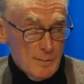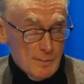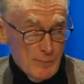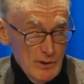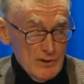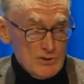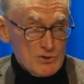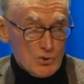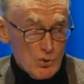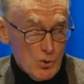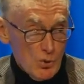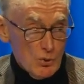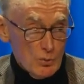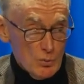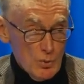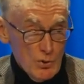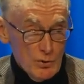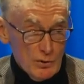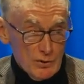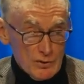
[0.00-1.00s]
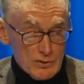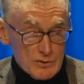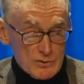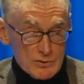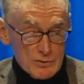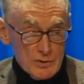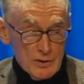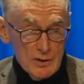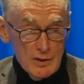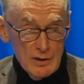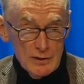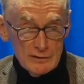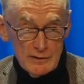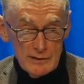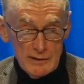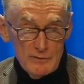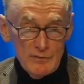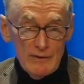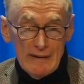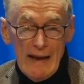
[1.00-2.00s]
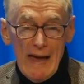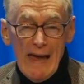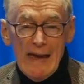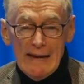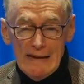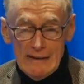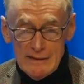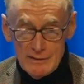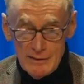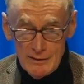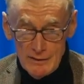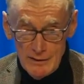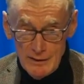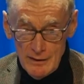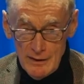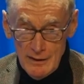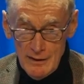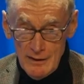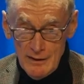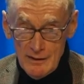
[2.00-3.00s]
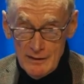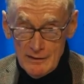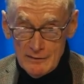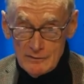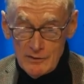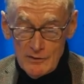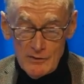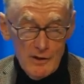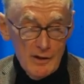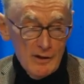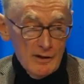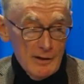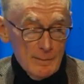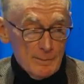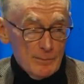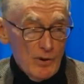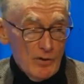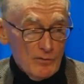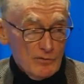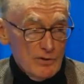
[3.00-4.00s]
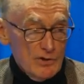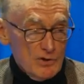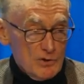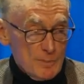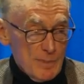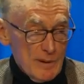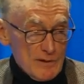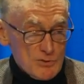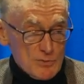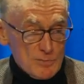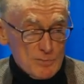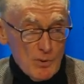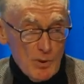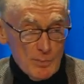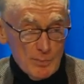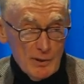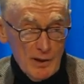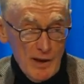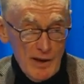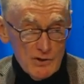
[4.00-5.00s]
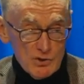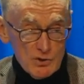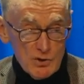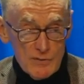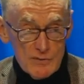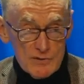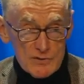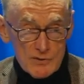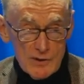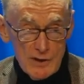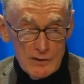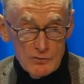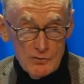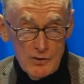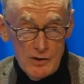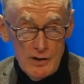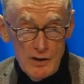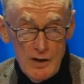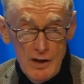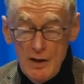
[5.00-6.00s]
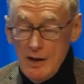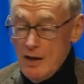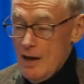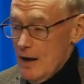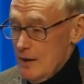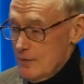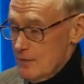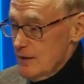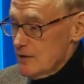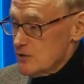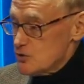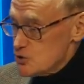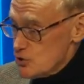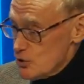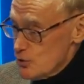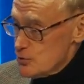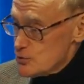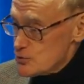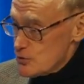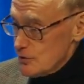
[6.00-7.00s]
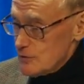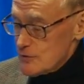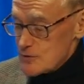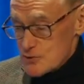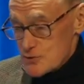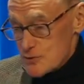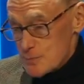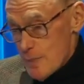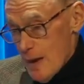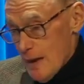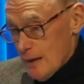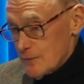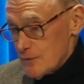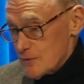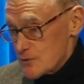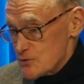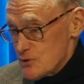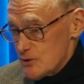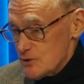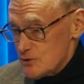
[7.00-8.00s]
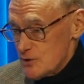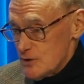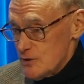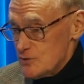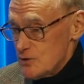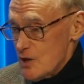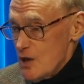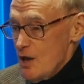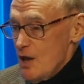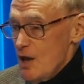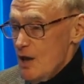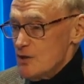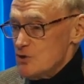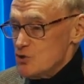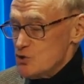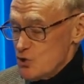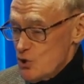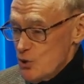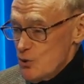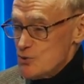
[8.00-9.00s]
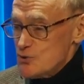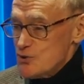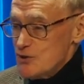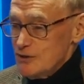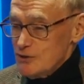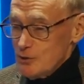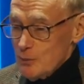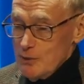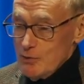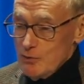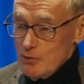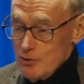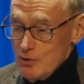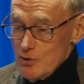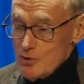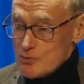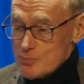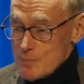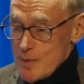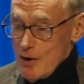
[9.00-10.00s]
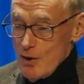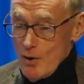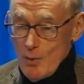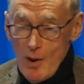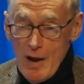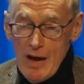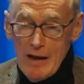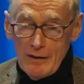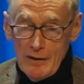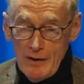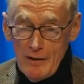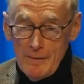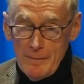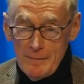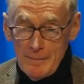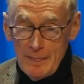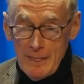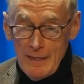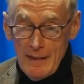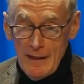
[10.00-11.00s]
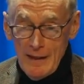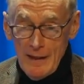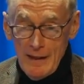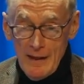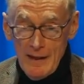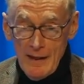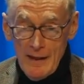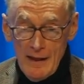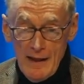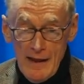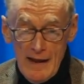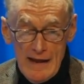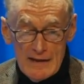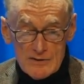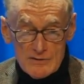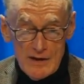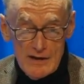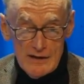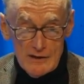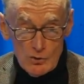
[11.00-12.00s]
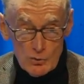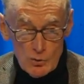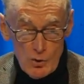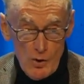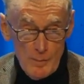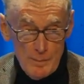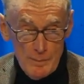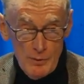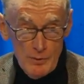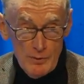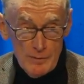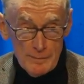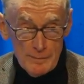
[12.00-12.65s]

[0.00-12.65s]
Peace Corps workers delivering aid to the impoverished peasant population of this country and then choosing, this is back in the 60s, choosing to introduce marijuana as a crop